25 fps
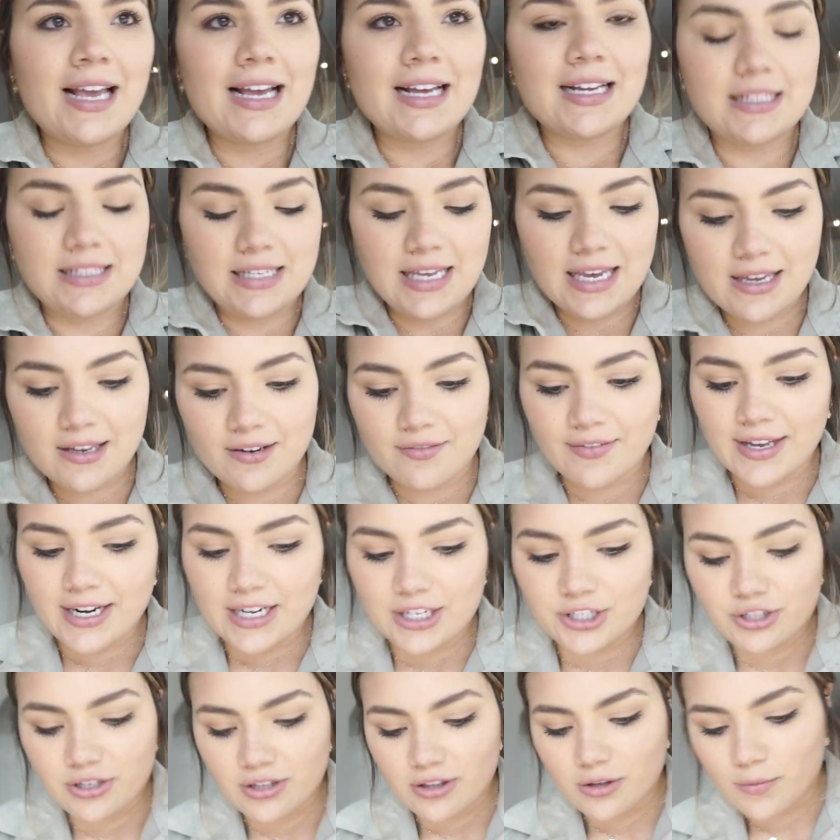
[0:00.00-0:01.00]
and take
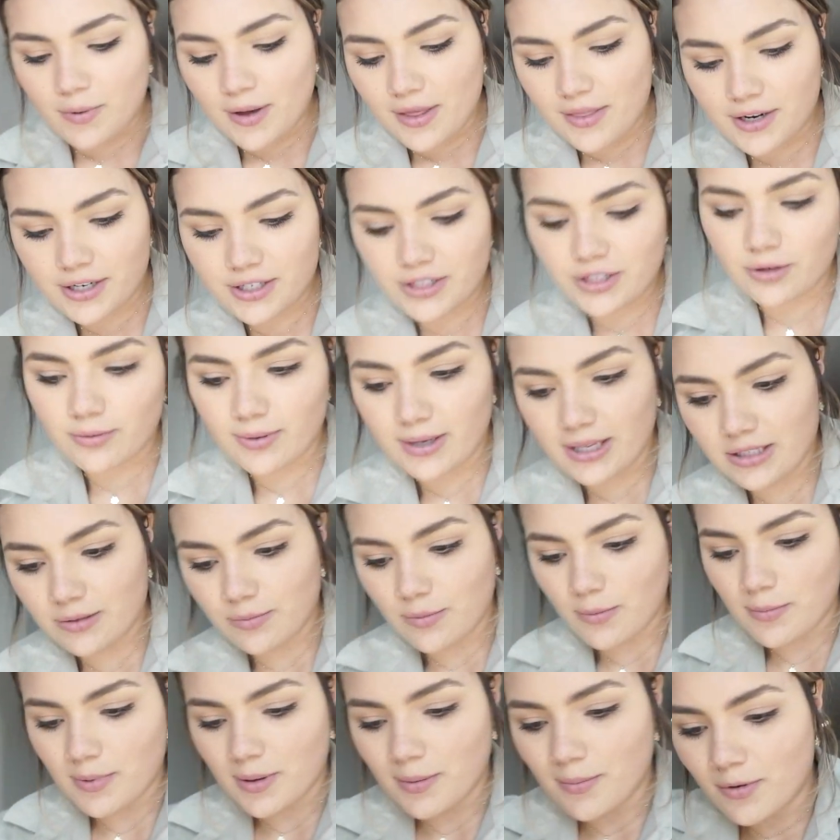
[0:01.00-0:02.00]
advantage of the weather too, because
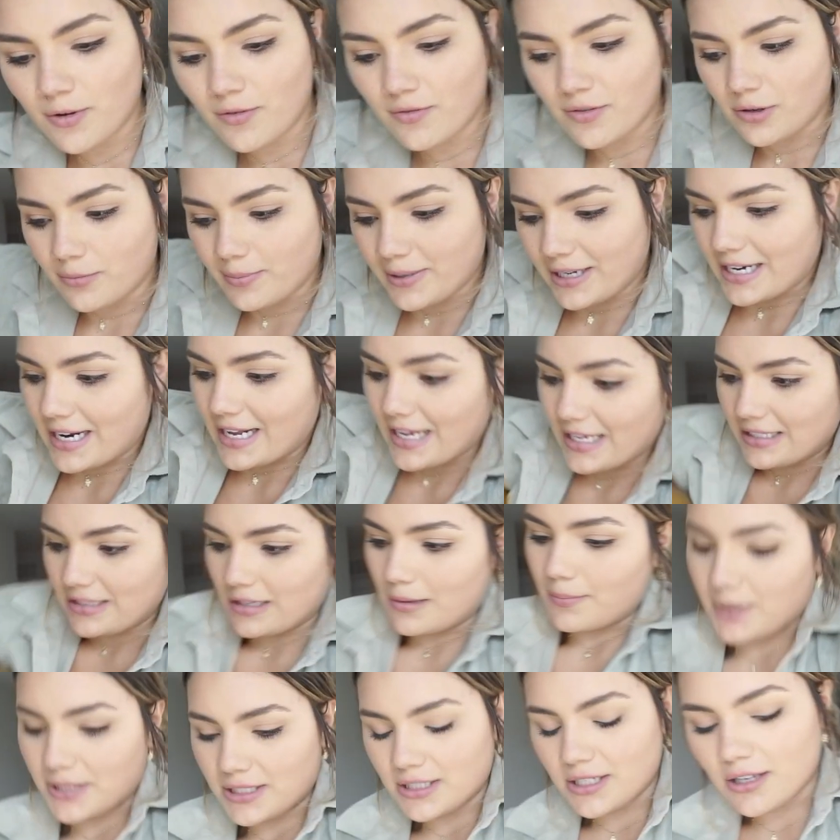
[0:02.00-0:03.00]
when we move, it'll be nice
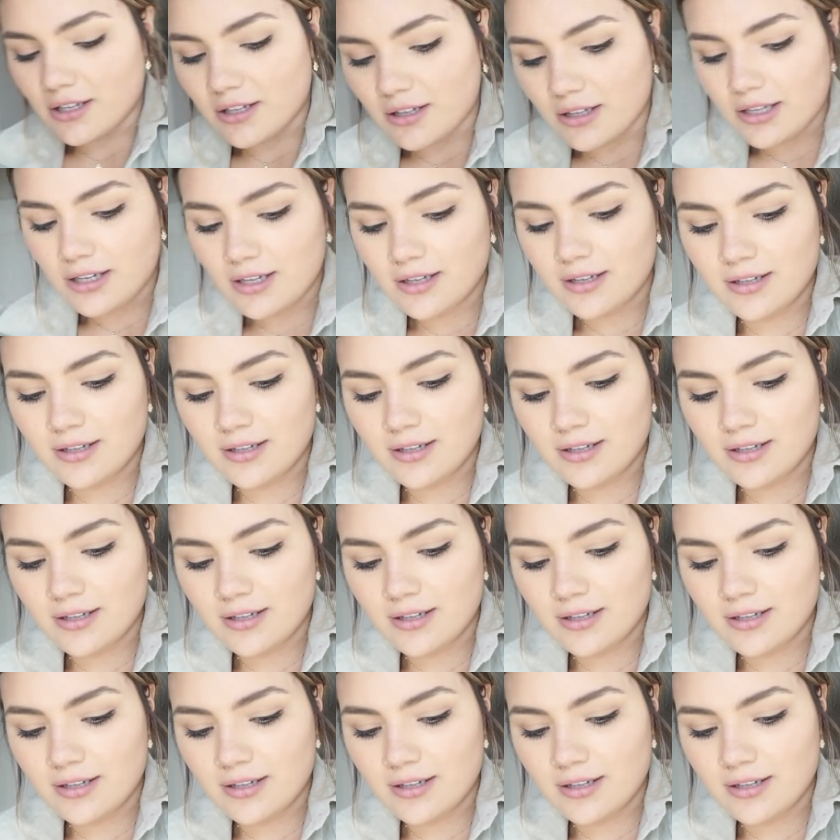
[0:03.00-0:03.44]
up until